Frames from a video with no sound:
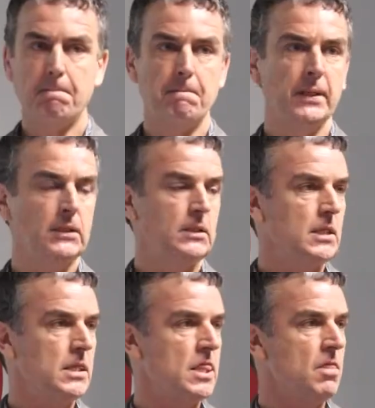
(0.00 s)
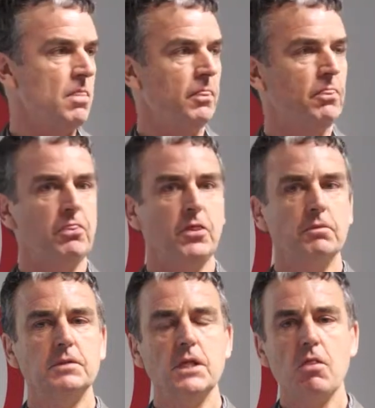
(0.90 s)
but
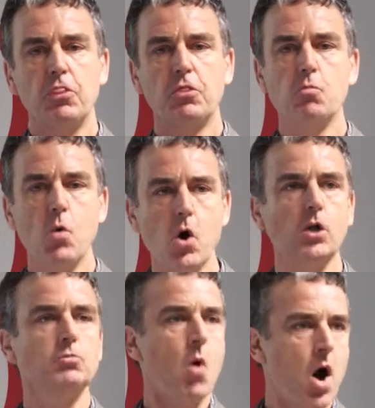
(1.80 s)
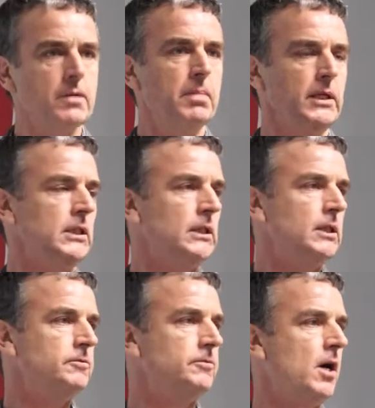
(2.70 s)
the worldwide meeting
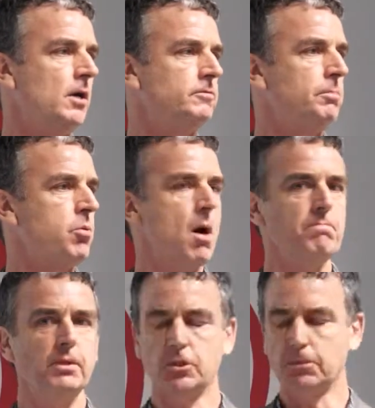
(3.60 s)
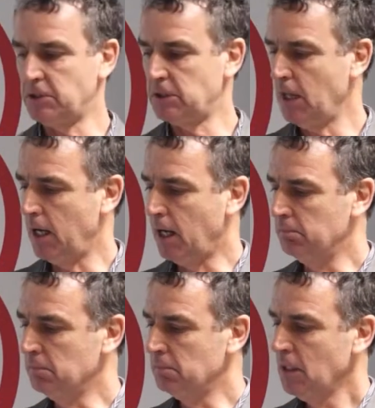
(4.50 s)
of prime bishops
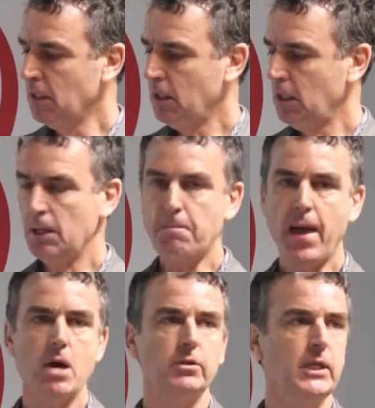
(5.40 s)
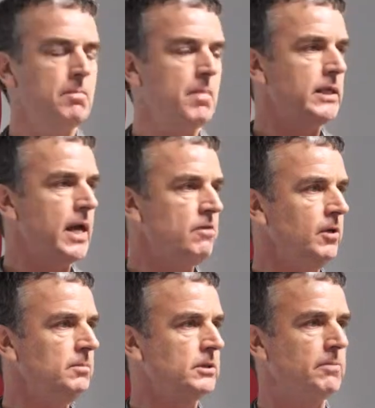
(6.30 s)
empowered him and
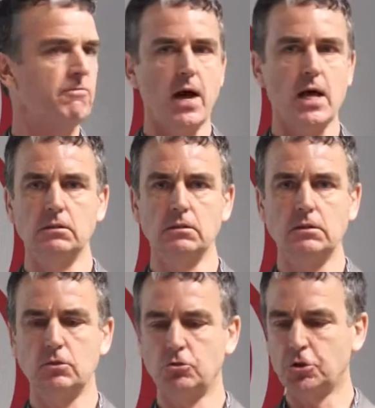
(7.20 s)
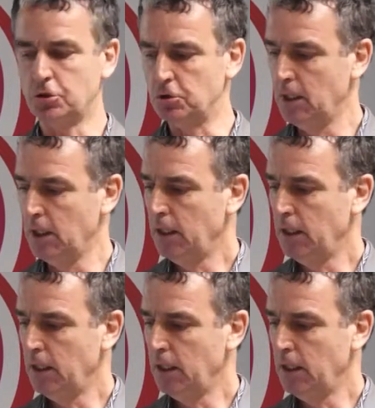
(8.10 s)
gave him some funds to